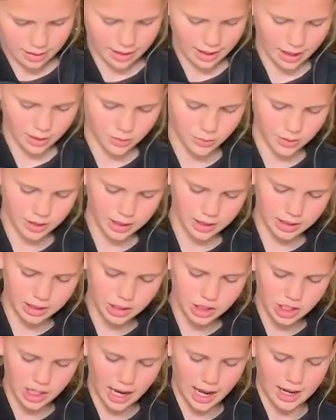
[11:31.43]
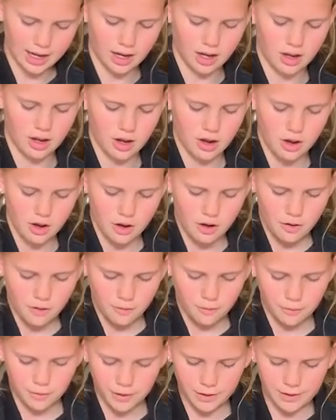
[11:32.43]
and we're gonna check
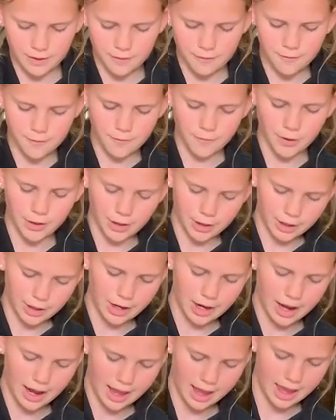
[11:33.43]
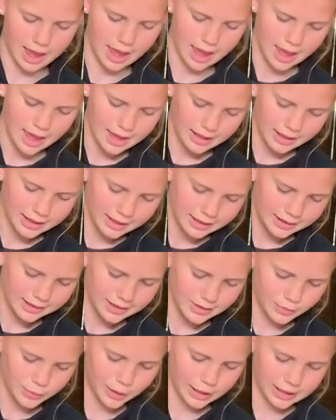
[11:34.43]
for the fur,
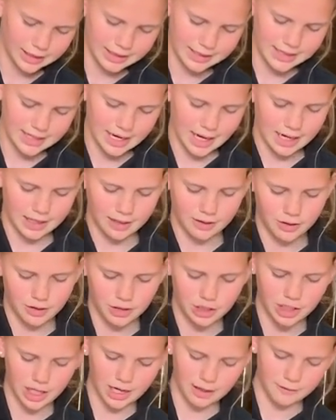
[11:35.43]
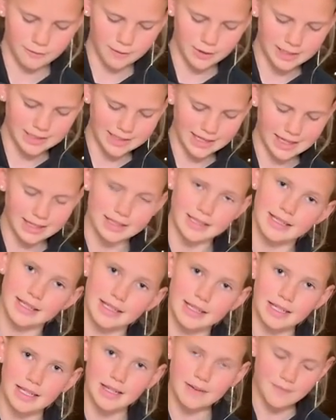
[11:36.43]
we're gonna check, check for
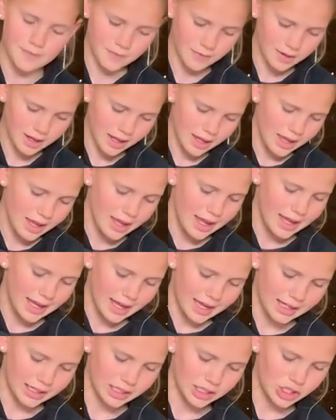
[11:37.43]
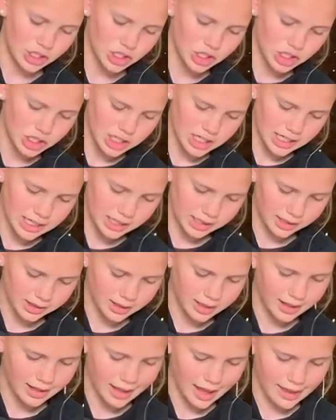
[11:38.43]
density, any sheen
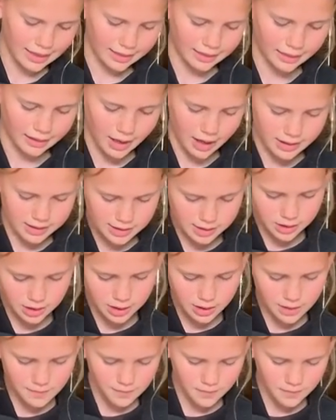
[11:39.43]
and luster.